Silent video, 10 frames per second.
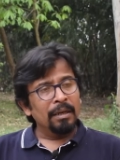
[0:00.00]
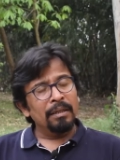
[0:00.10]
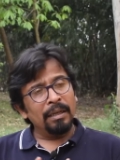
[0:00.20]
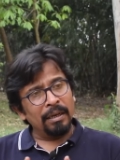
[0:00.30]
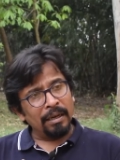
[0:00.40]

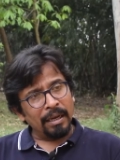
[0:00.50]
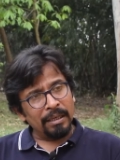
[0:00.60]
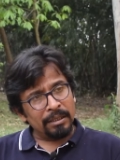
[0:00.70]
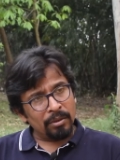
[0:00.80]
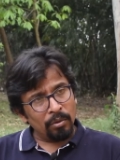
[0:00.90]
Then
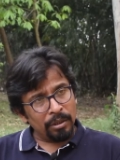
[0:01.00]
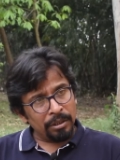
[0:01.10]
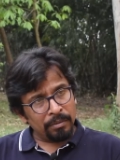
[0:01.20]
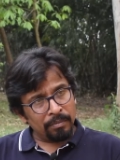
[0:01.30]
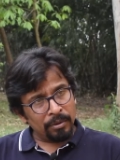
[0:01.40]
I
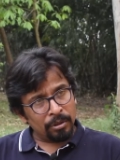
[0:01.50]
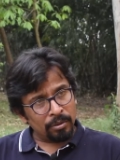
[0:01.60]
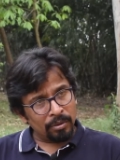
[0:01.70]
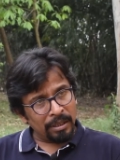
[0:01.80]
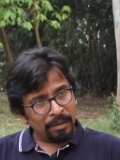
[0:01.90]
slowly
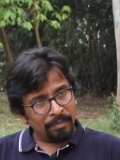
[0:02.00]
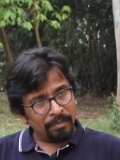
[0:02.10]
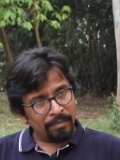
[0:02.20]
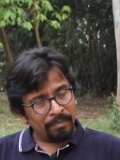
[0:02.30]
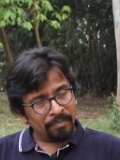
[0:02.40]
showed them
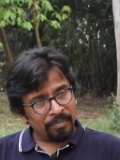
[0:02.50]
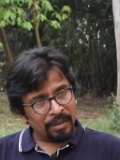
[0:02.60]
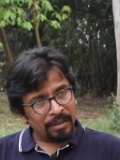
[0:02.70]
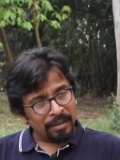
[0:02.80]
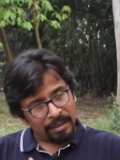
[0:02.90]

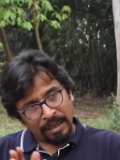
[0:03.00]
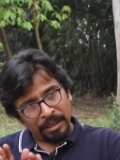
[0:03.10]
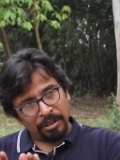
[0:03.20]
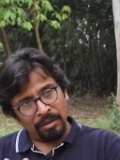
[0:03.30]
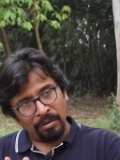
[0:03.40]
the
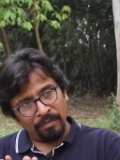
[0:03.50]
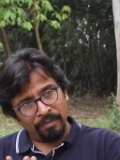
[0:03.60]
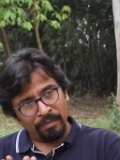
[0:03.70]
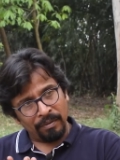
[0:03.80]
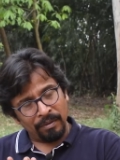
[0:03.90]
direction of,
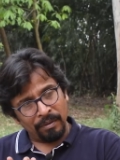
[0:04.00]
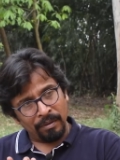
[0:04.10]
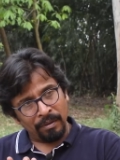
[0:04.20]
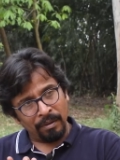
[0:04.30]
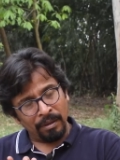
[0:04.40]

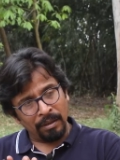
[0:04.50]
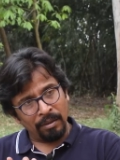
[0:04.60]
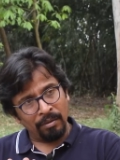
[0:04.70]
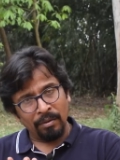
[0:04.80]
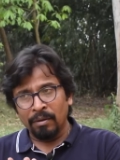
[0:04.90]

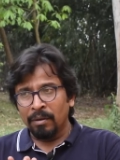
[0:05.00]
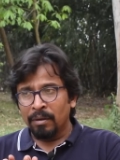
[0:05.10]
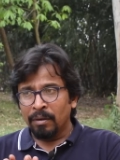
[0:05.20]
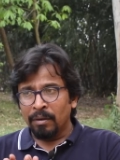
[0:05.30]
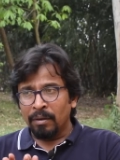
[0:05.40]

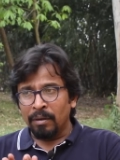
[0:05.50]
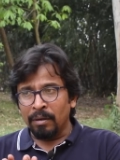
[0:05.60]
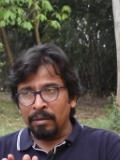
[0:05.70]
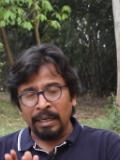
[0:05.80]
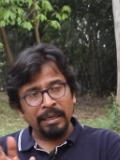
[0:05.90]

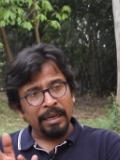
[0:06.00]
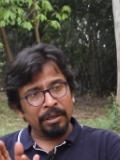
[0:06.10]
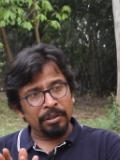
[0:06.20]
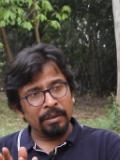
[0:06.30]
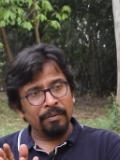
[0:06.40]
that
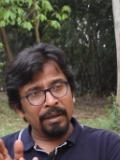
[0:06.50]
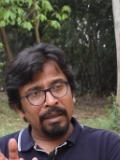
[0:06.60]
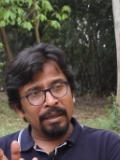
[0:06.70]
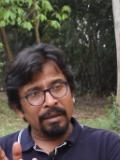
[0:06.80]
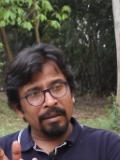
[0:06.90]
direction where
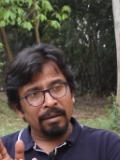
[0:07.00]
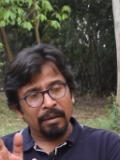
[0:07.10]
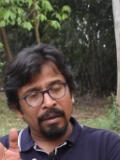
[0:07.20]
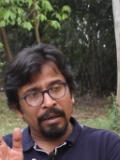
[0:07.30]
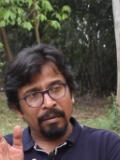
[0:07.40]
their
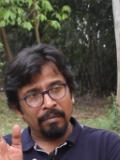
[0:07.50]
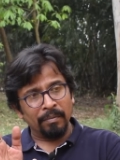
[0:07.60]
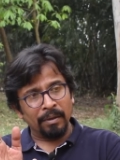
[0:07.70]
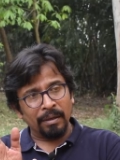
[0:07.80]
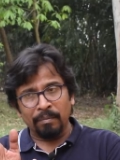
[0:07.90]

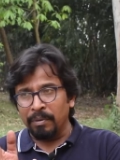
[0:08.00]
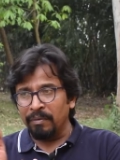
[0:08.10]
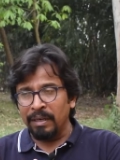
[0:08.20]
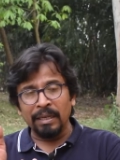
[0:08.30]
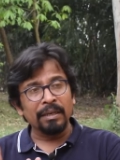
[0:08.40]

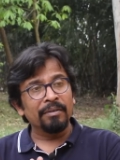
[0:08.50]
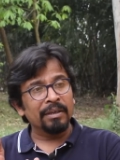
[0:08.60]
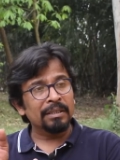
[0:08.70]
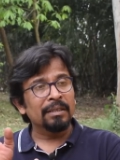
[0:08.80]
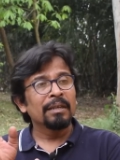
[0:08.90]
prevailing
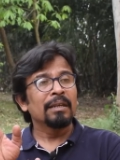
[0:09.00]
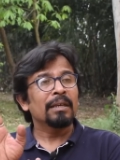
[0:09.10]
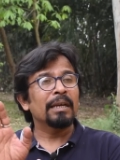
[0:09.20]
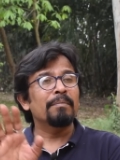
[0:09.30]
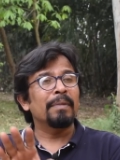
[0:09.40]
interest
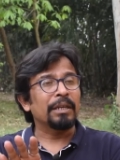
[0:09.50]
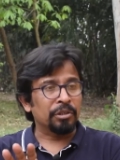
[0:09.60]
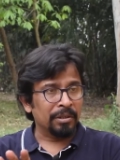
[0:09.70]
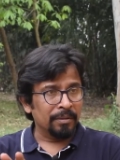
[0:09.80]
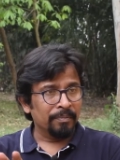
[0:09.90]
can
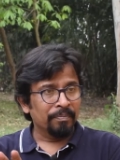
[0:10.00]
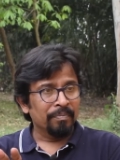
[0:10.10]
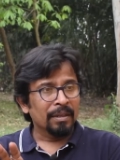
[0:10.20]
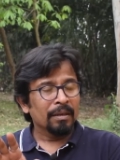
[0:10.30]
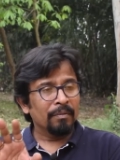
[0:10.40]
match
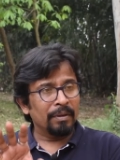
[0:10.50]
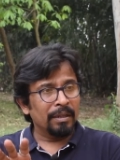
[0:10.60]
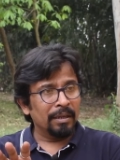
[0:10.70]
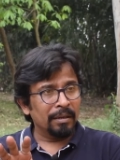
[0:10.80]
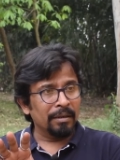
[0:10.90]
with
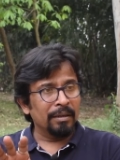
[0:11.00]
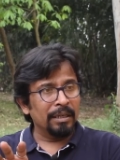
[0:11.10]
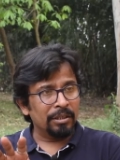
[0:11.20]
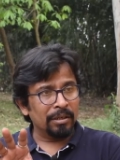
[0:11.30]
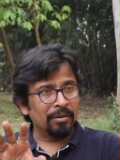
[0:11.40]
the
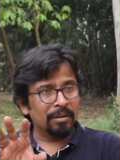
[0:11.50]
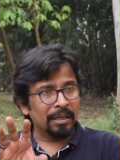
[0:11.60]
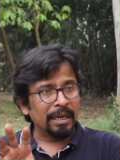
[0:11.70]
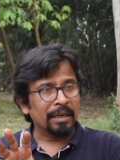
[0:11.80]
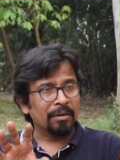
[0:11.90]
nature or the
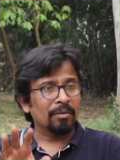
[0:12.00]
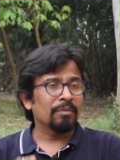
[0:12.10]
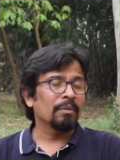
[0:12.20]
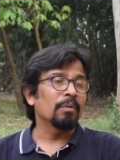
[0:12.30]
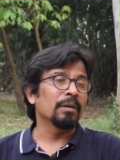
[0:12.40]
character
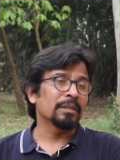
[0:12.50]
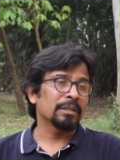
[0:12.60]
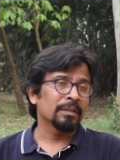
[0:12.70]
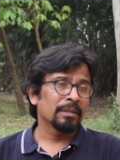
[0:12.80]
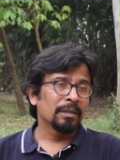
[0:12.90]
of the works.